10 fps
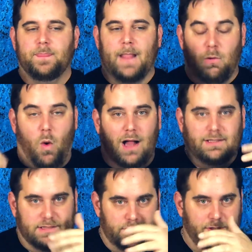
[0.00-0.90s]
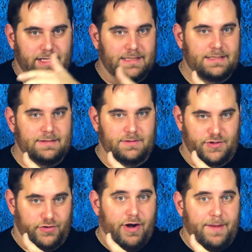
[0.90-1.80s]
And while it's doing this
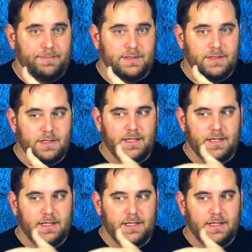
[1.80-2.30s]
script,